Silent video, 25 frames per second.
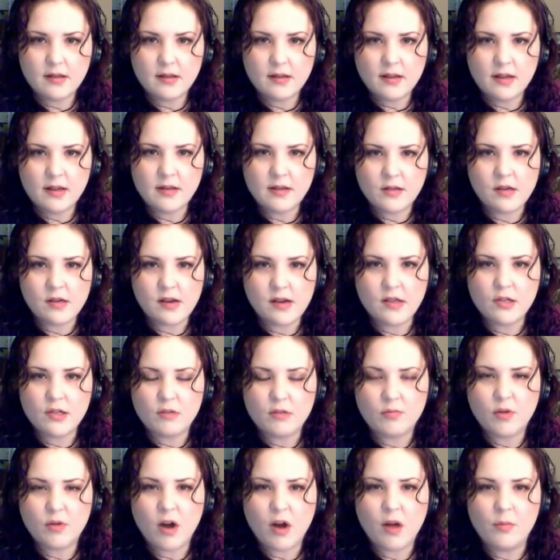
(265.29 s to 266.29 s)
intonation
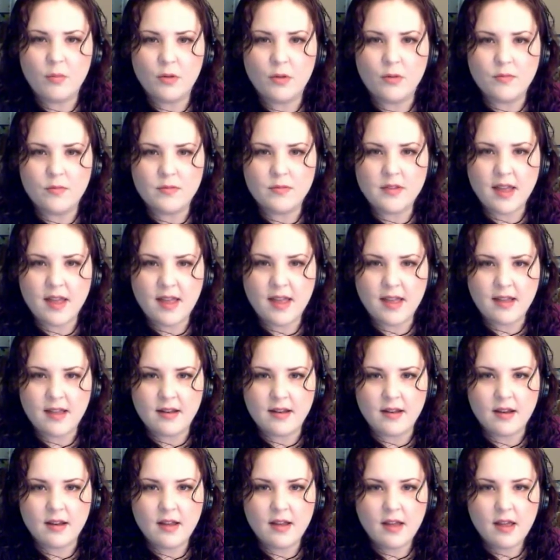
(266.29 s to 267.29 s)
problems, and